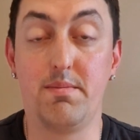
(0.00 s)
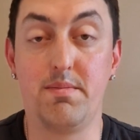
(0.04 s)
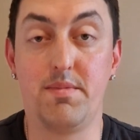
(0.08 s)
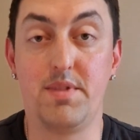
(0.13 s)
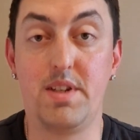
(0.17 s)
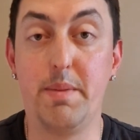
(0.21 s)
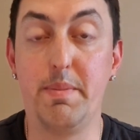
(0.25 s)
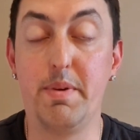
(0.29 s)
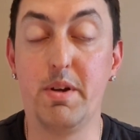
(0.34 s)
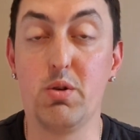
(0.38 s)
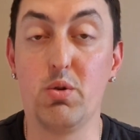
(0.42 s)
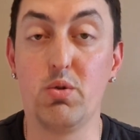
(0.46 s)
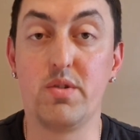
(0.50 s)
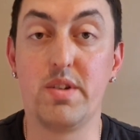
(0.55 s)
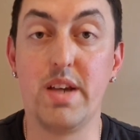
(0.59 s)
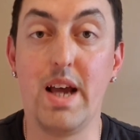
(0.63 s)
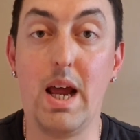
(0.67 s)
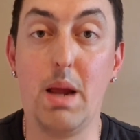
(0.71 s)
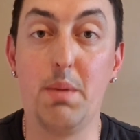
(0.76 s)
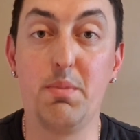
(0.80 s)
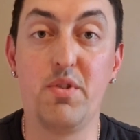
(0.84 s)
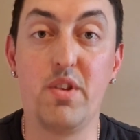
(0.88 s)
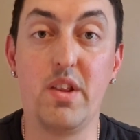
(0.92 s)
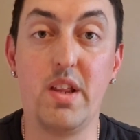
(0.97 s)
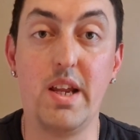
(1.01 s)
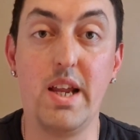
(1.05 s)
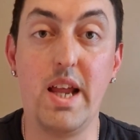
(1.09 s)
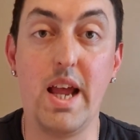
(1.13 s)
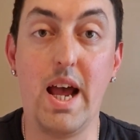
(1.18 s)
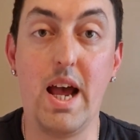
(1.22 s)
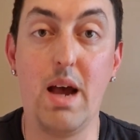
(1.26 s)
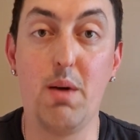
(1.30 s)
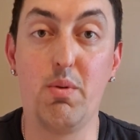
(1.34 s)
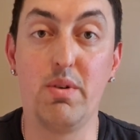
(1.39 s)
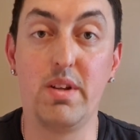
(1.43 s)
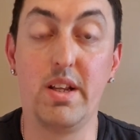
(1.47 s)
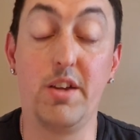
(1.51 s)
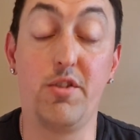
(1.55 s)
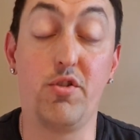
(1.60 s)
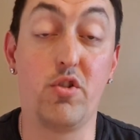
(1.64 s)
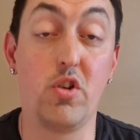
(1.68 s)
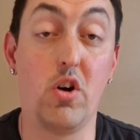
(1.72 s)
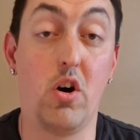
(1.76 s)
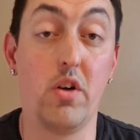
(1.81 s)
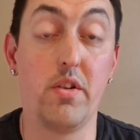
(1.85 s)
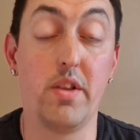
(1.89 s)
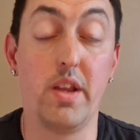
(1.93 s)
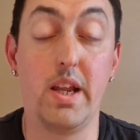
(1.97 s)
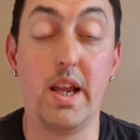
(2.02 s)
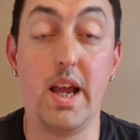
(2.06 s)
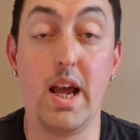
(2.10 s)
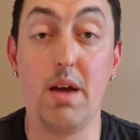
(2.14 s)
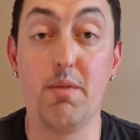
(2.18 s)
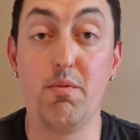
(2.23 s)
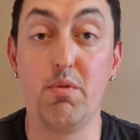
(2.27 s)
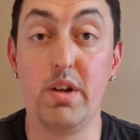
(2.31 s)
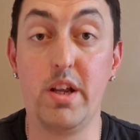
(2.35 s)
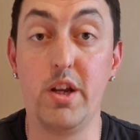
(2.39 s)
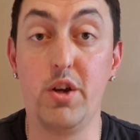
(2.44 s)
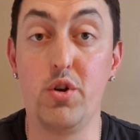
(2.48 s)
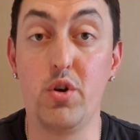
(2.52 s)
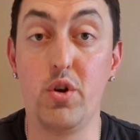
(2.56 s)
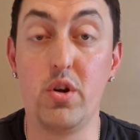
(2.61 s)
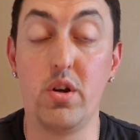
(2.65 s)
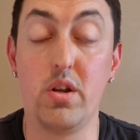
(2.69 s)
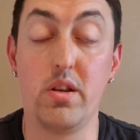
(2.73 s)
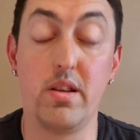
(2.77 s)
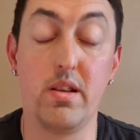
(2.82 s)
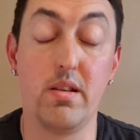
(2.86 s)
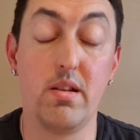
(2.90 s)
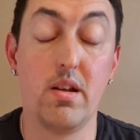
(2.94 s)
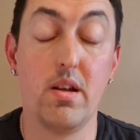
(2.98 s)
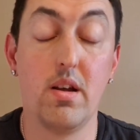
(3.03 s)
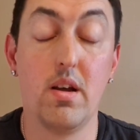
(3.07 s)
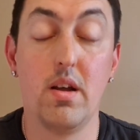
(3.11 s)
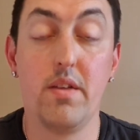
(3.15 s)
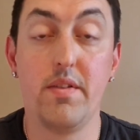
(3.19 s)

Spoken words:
typical times of the year where they start the year really good and